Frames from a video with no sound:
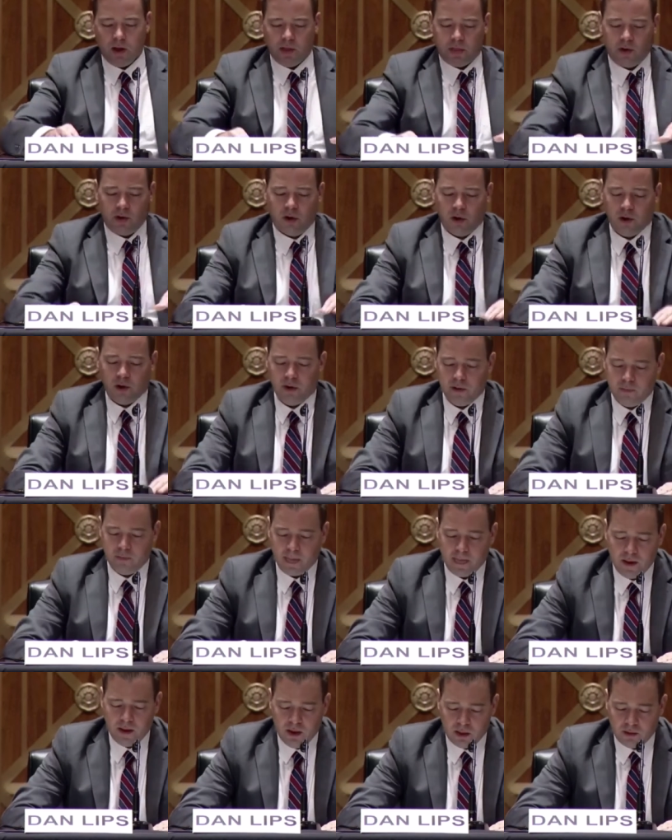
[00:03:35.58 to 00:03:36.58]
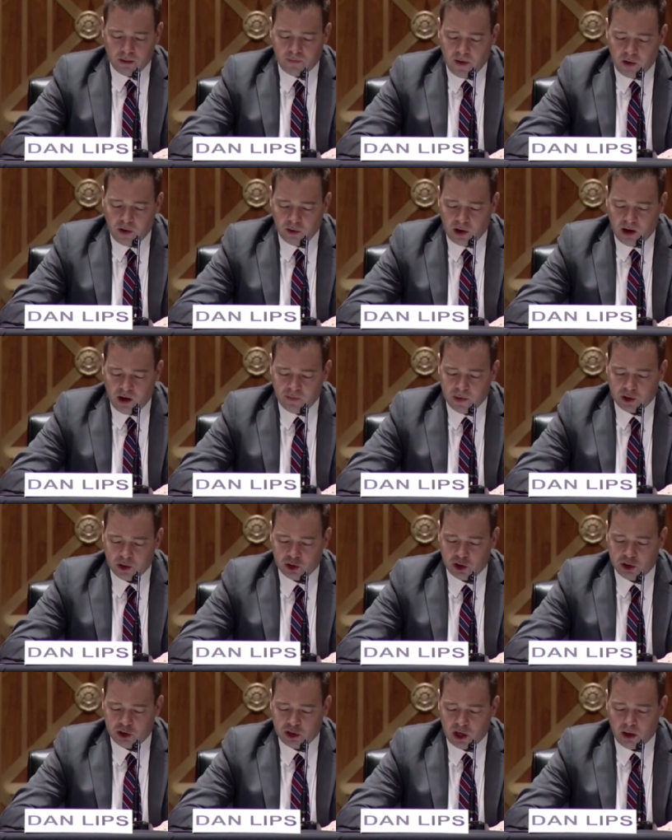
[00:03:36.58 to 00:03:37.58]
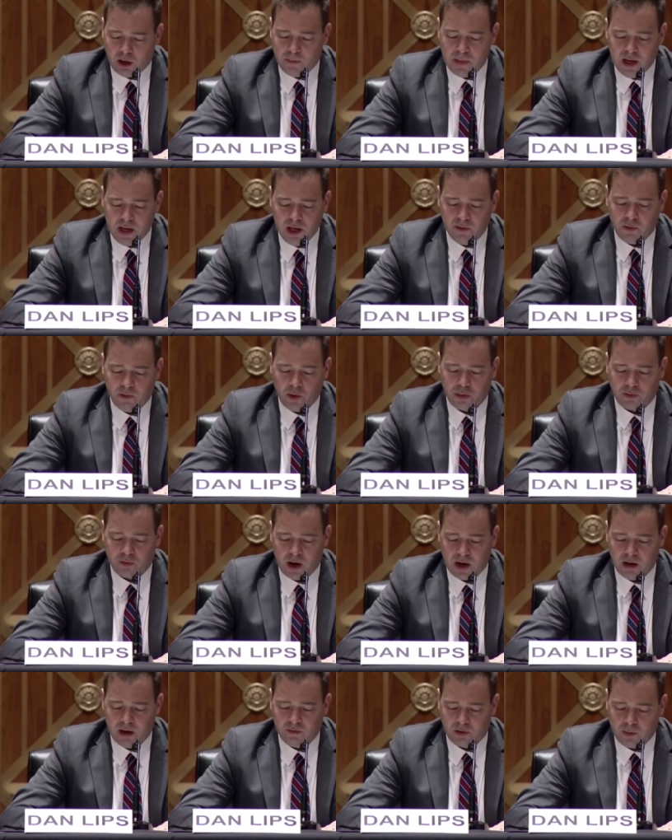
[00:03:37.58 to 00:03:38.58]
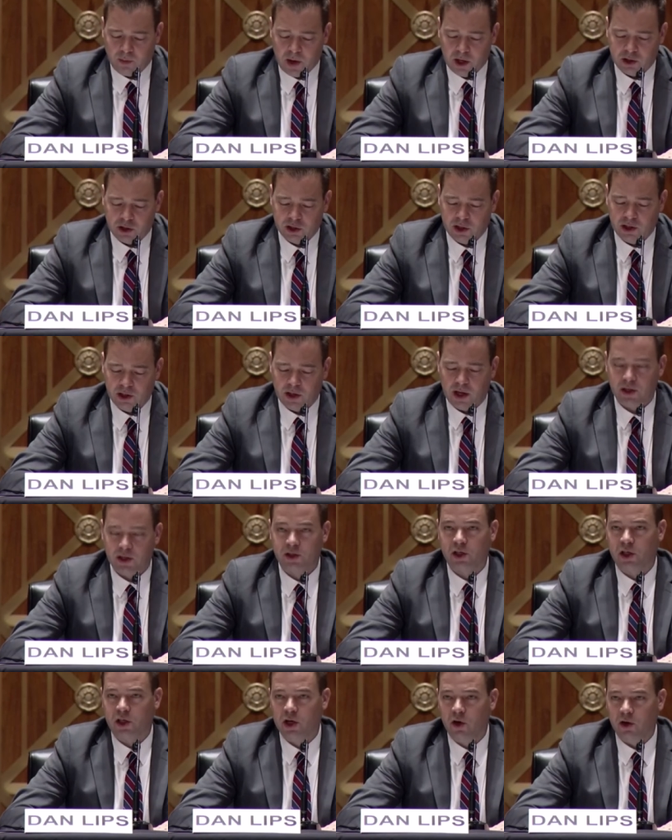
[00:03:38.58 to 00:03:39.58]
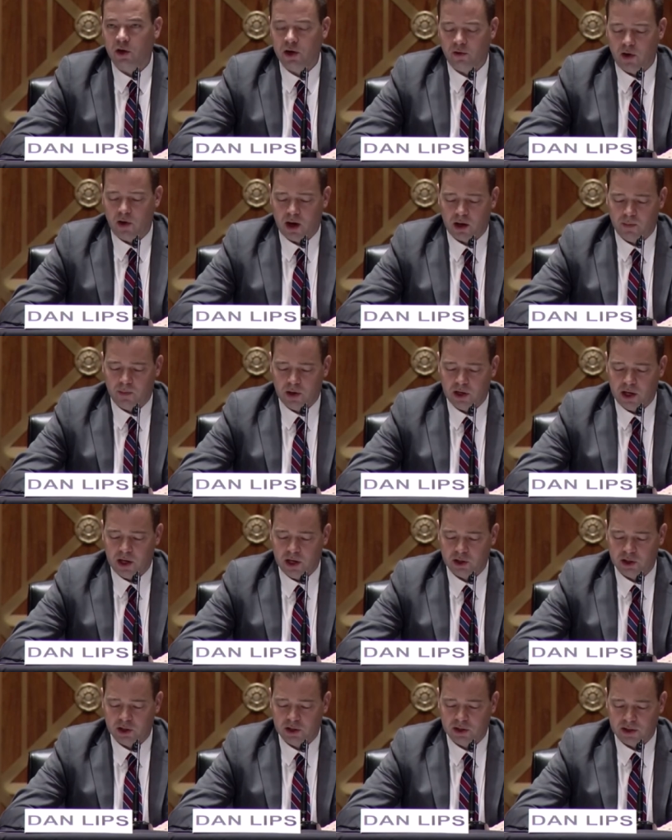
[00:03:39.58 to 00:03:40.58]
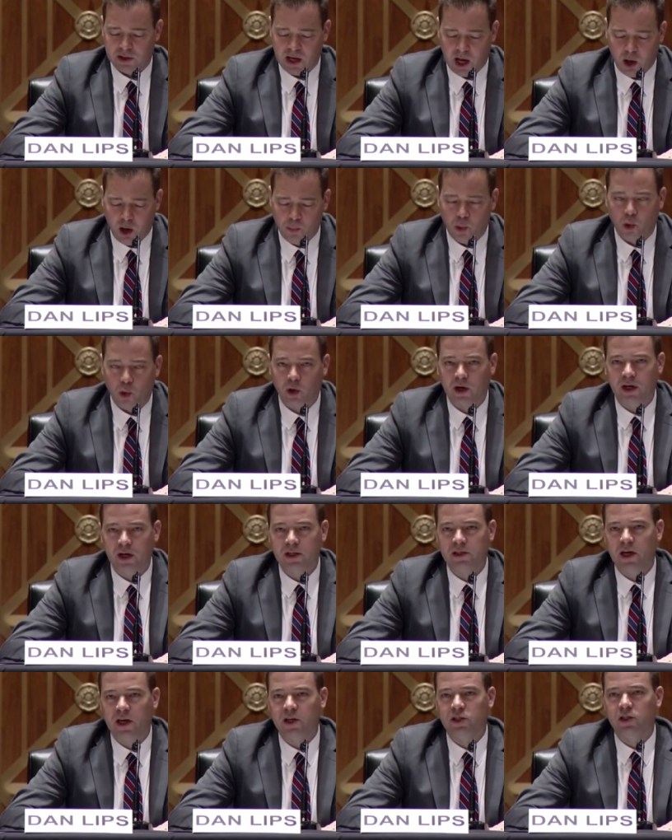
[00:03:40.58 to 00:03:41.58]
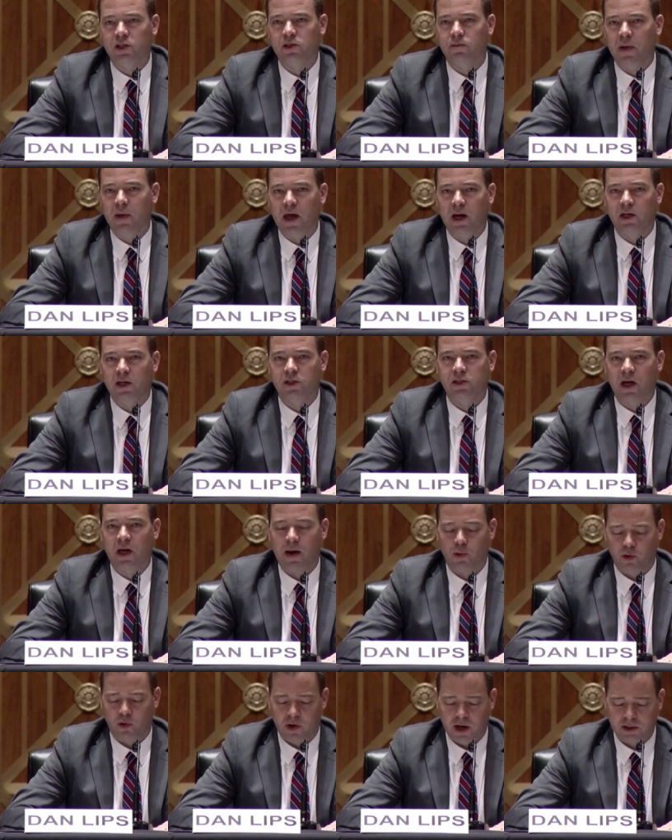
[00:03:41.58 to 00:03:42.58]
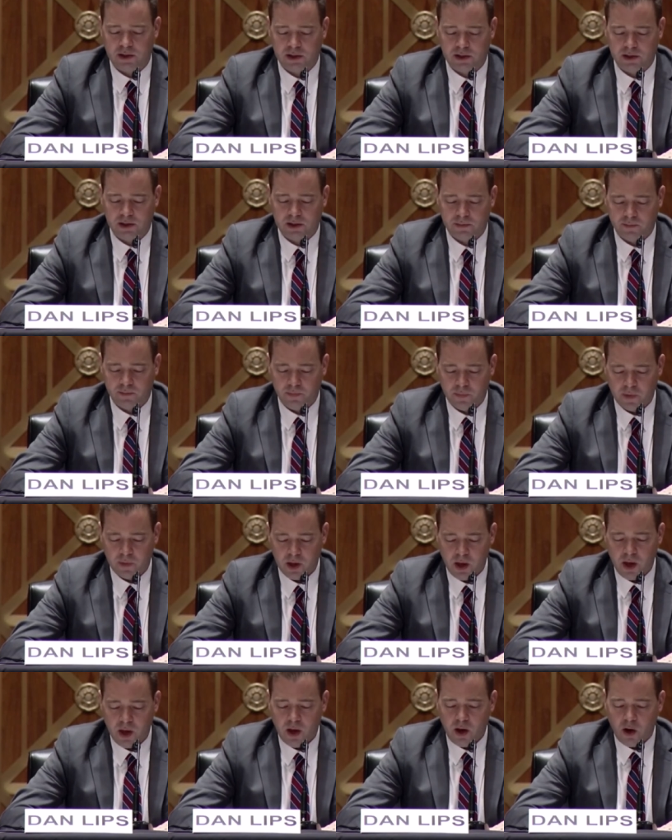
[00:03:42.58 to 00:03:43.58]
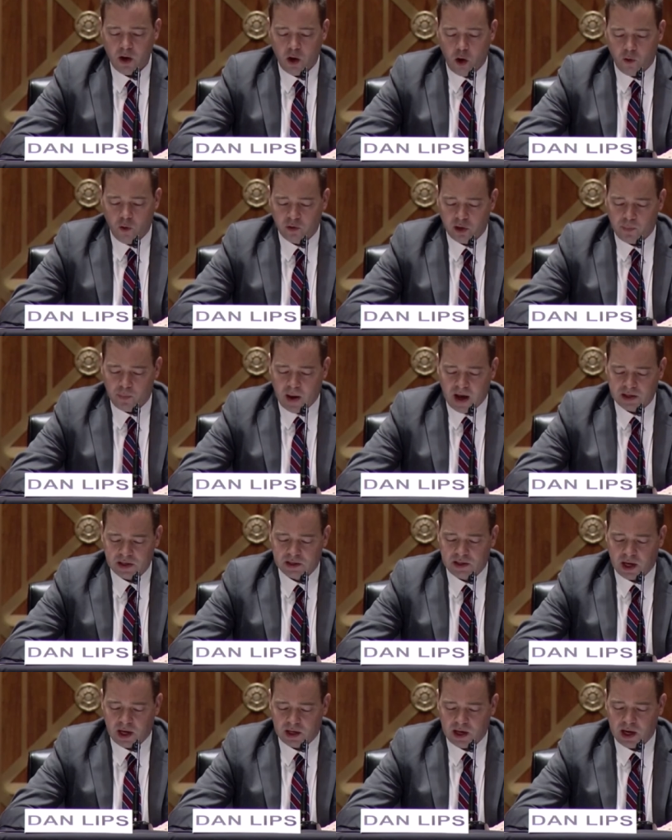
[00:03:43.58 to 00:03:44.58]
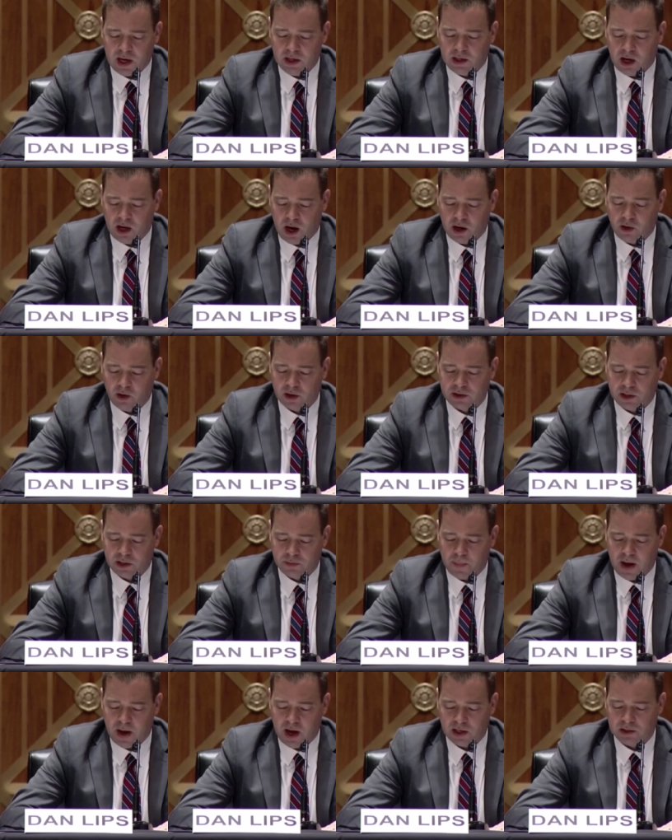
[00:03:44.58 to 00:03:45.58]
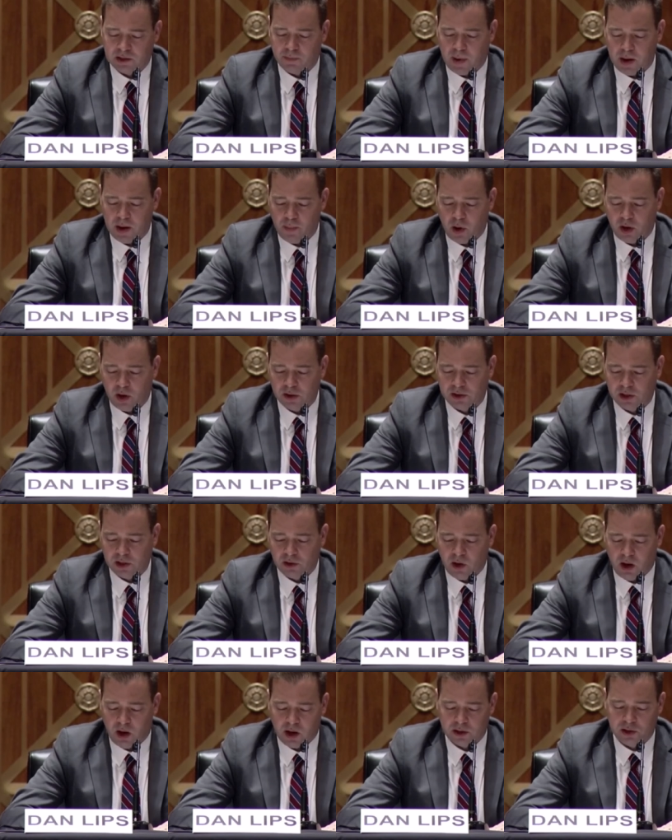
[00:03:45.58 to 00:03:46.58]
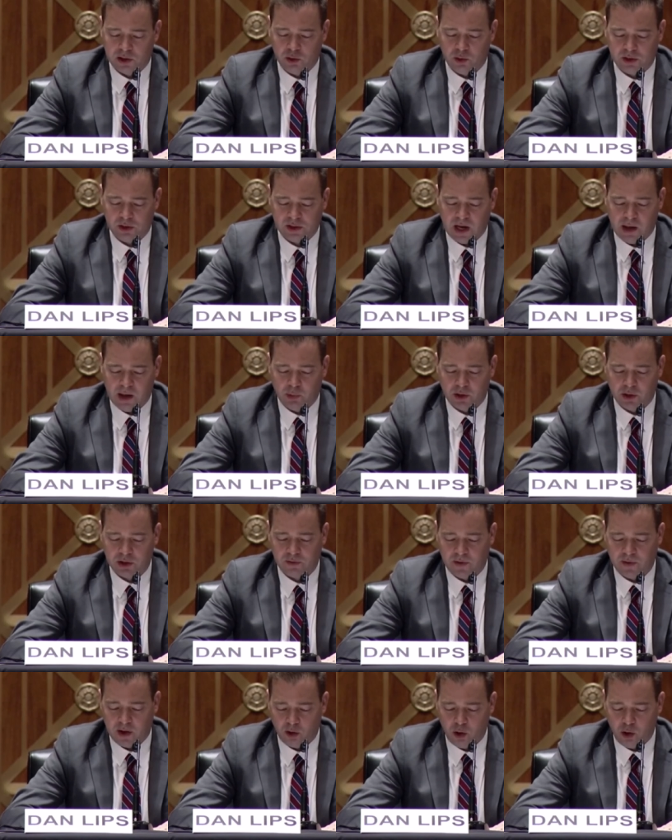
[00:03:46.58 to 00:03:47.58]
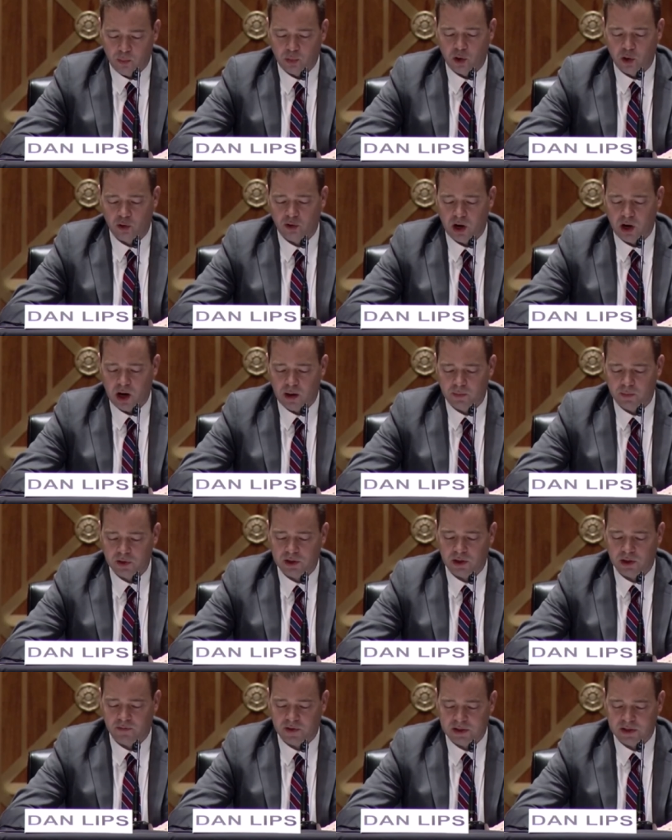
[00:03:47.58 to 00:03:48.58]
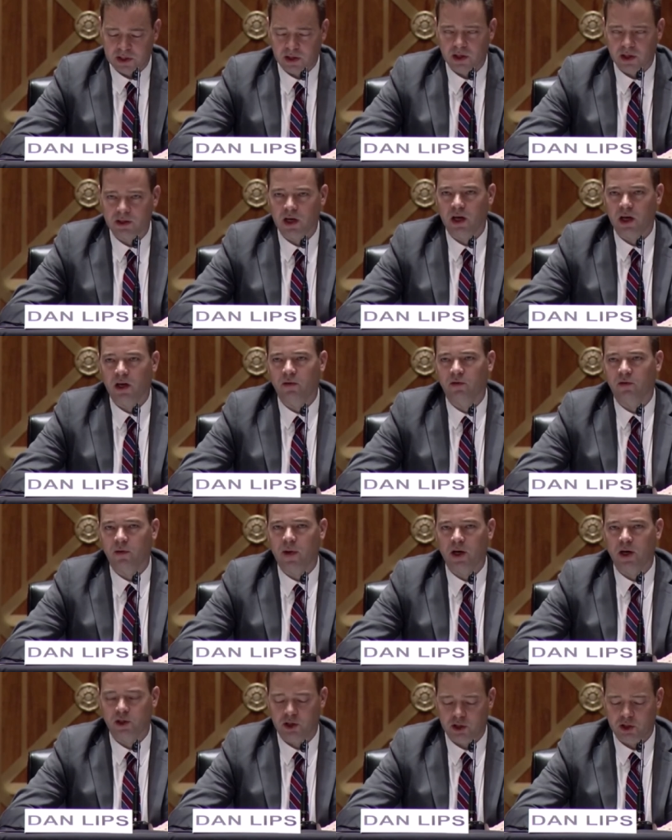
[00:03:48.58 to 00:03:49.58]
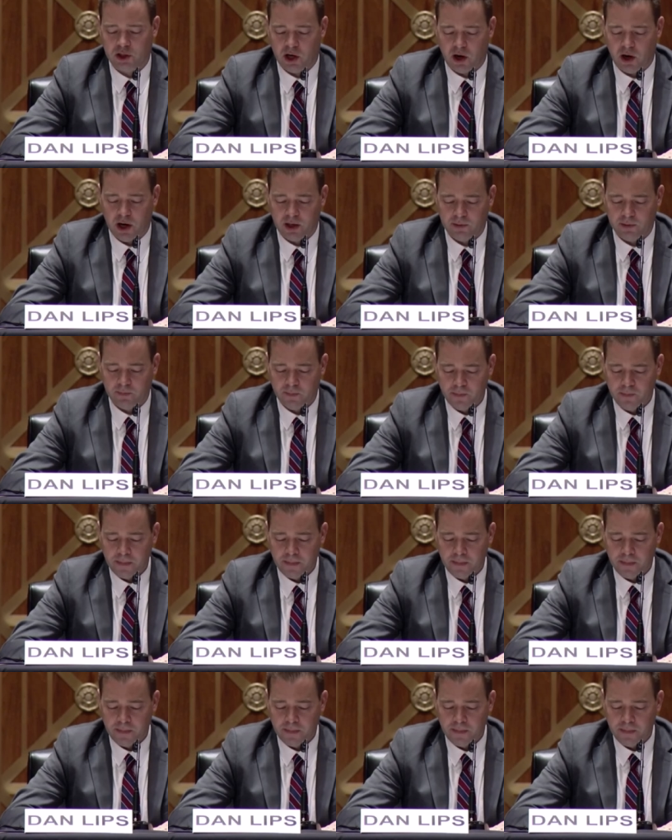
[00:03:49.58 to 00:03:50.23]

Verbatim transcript: Third, the federal government should share meaningful threat information and security recommendations to help organizations manage cyber risks. Over the past decade, Congress has passed bipartisan laws to establish federal programs to facilitate information sharing.